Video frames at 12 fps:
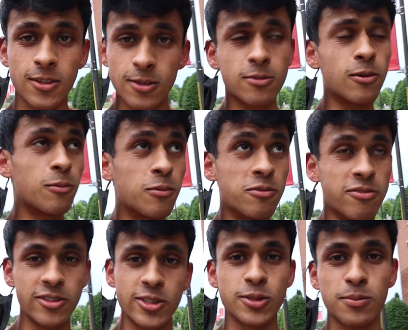This whole
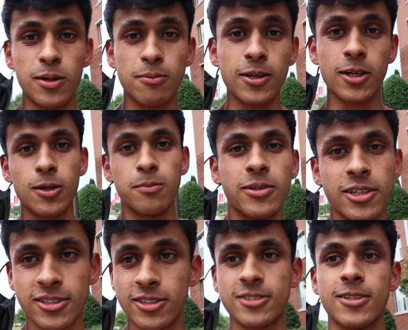Wolf Ridge apartment
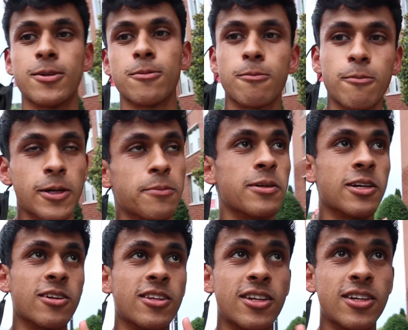complex is like way
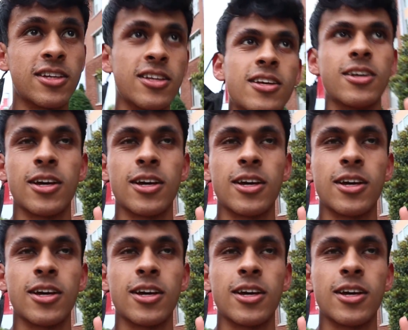bigger than I